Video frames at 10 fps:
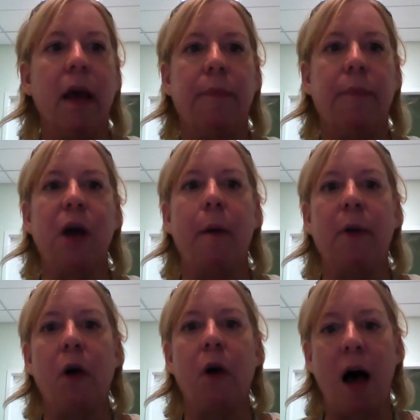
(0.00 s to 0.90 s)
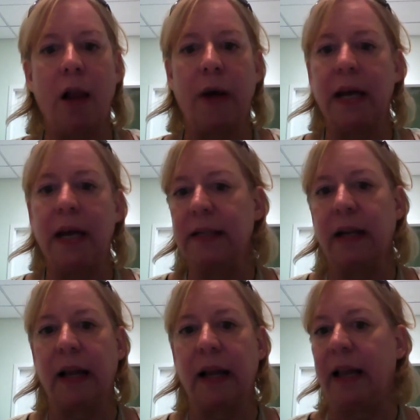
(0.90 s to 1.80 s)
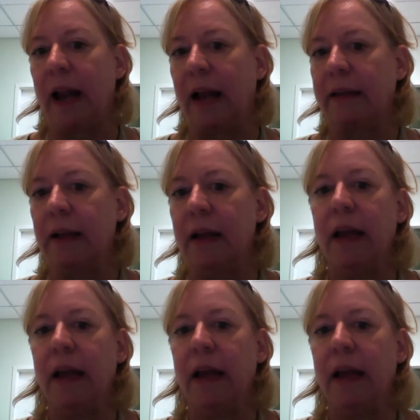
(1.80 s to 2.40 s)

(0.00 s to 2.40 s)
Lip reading: Abdominal hollowing isn't going to get it.